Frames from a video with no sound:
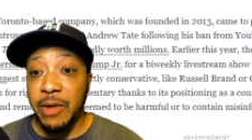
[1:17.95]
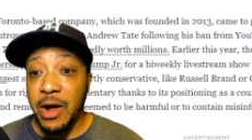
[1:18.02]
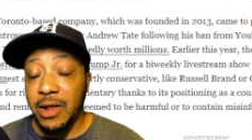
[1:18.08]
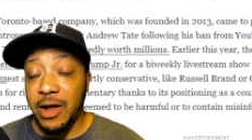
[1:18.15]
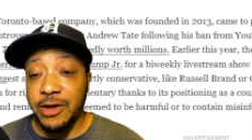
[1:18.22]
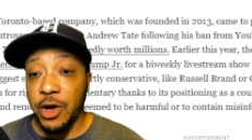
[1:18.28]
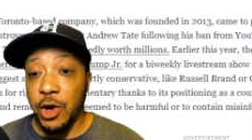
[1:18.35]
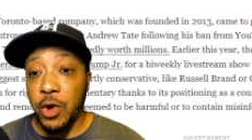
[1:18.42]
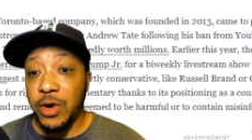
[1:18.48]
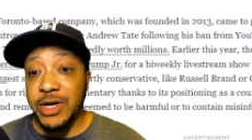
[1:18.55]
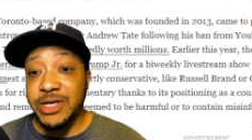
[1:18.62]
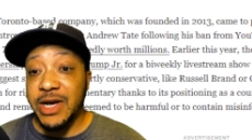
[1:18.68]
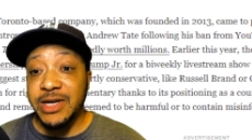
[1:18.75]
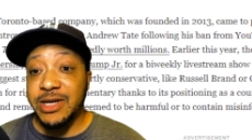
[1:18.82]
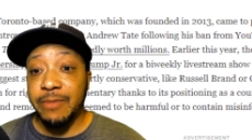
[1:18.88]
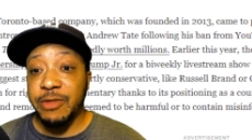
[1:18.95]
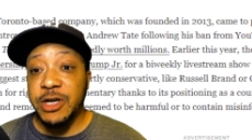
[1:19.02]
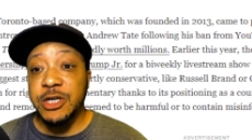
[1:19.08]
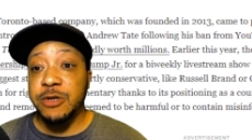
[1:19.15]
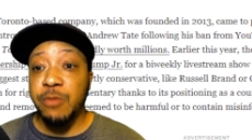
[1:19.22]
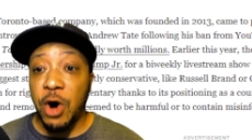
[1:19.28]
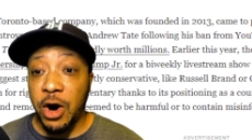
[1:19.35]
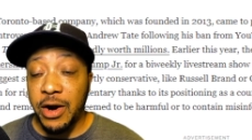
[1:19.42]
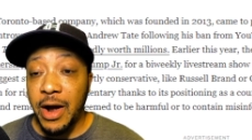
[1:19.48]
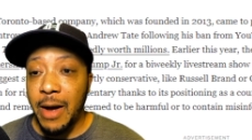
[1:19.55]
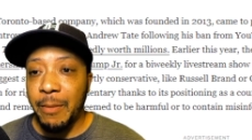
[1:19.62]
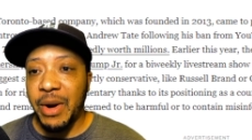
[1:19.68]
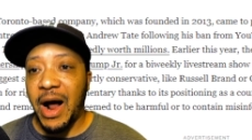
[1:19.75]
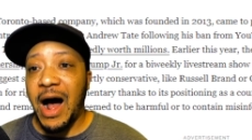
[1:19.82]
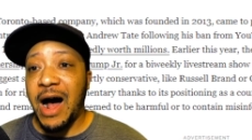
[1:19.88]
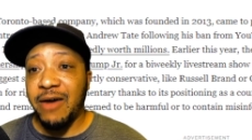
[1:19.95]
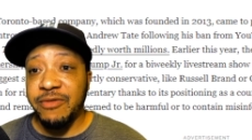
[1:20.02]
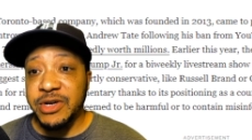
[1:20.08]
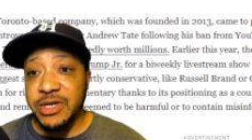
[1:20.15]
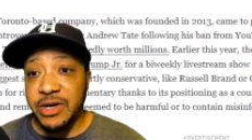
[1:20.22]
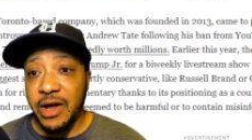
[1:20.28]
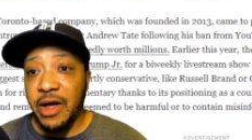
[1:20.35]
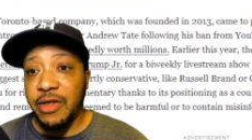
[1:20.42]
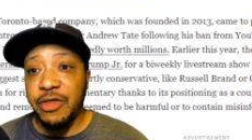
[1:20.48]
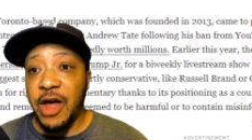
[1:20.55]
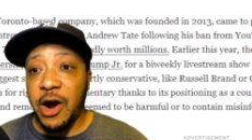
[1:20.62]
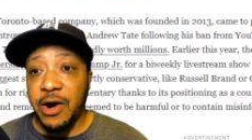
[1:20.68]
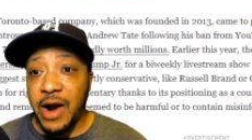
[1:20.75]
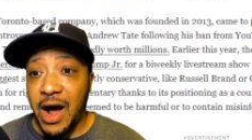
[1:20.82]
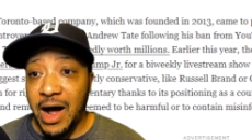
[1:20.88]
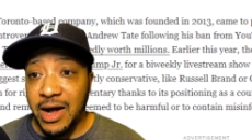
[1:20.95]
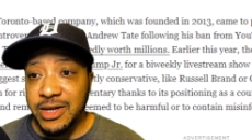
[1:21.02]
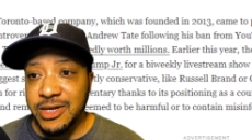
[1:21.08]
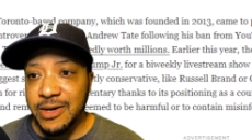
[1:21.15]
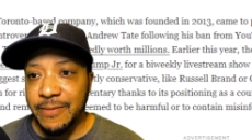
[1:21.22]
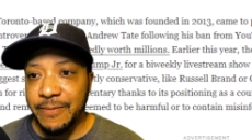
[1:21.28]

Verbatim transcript: like they're going to say something smart, but obviously they are not